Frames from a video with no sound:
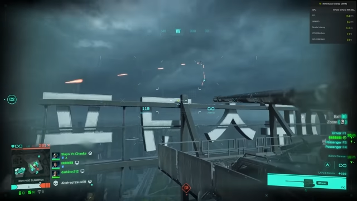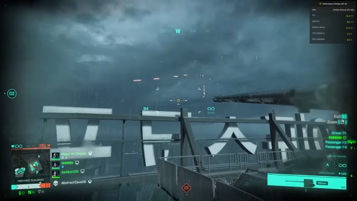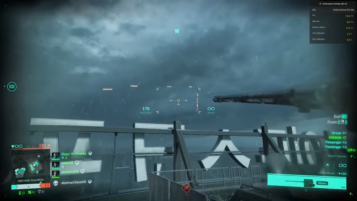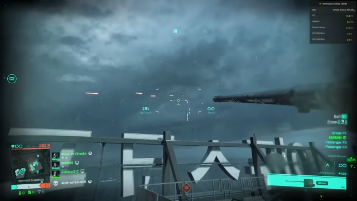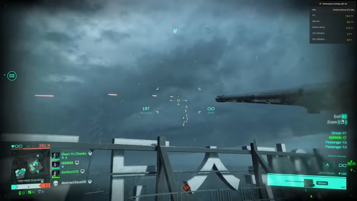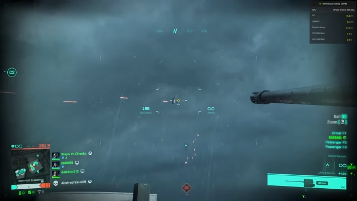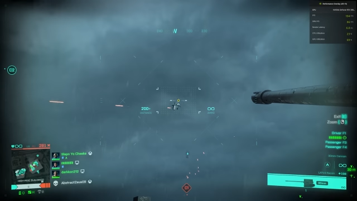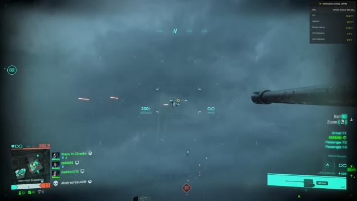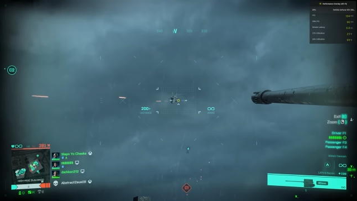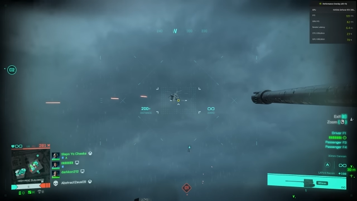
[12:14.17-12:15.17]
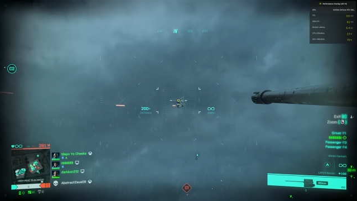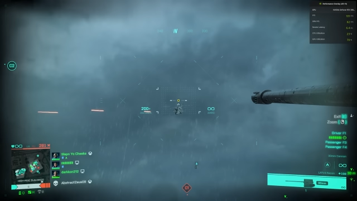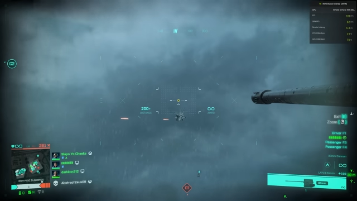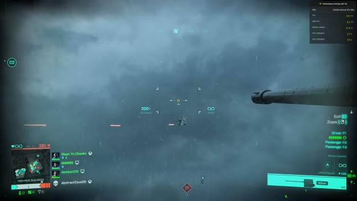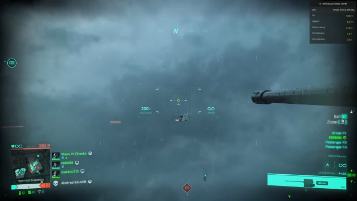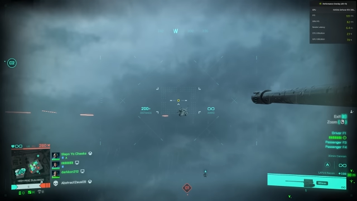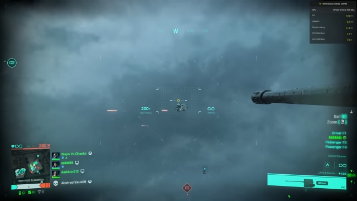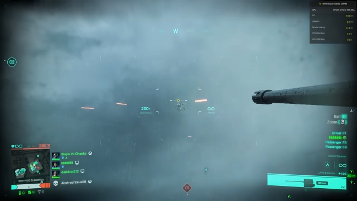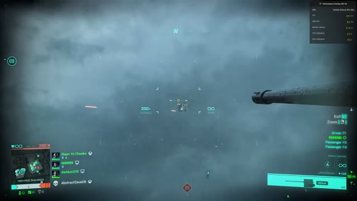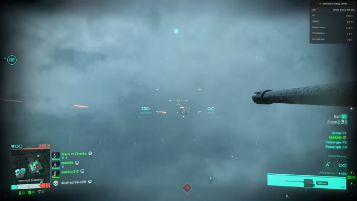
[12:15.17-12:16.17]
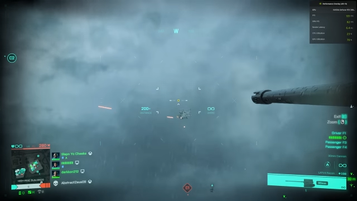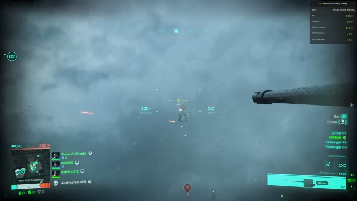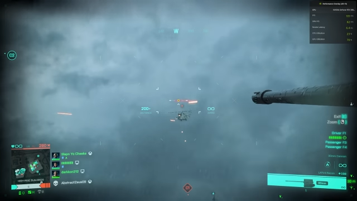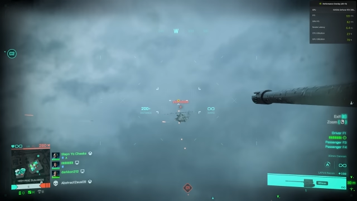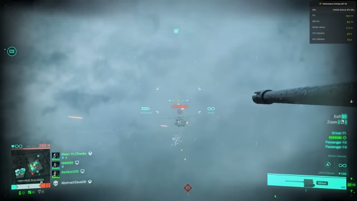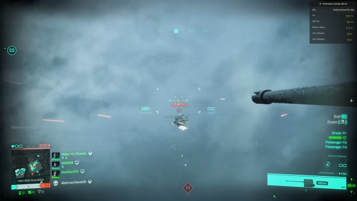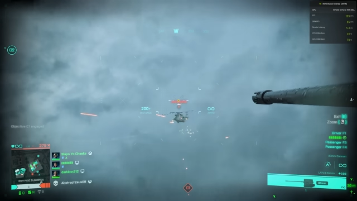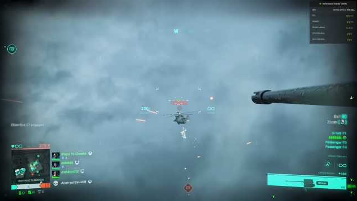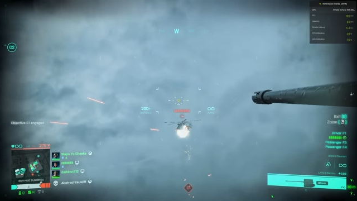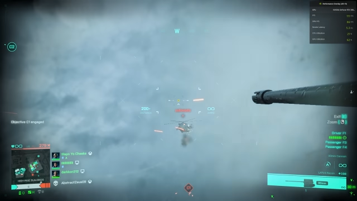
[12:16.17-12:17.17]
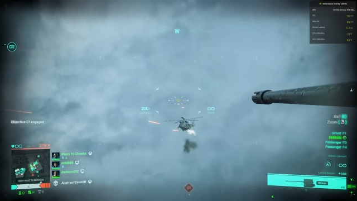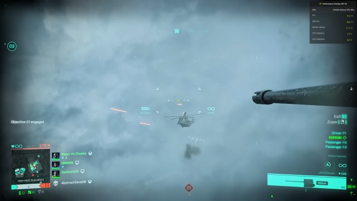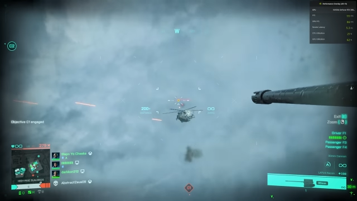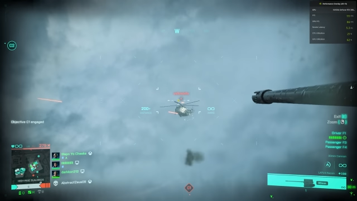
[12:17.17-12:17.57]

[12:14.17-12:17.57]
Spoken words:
(no speaker visible)